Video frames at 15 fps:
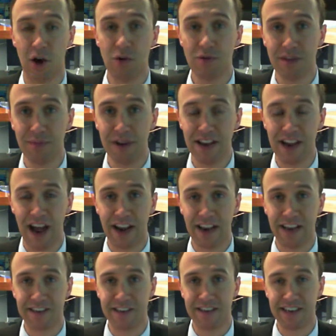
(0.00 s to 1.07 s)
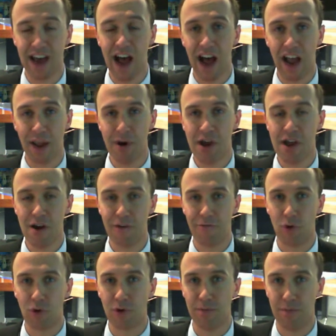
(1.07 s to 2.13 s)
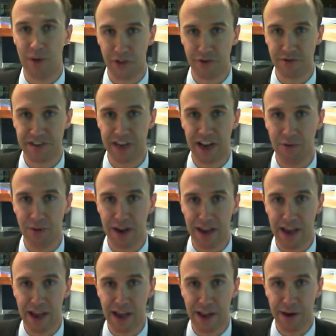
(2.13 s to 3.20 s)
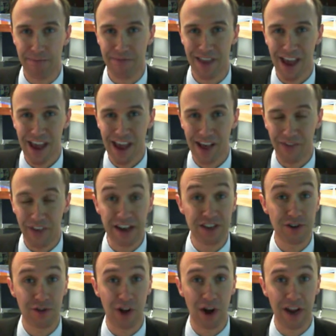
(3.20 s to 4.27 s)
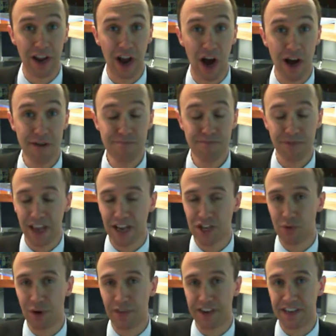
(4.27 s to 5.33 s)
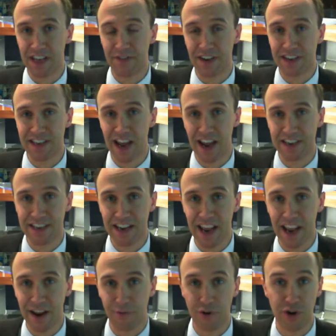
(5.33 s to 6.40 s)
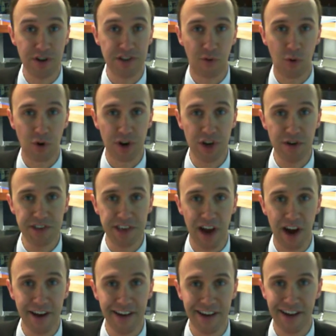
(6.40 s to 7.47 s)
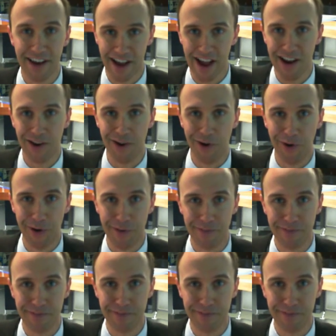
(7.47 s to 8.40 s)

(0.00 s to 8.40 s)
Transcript: low to mid 90s in time for Mother's Day weekend. Thanks for logging on. Catch you on the TV side today for News 4 Tucson at noon.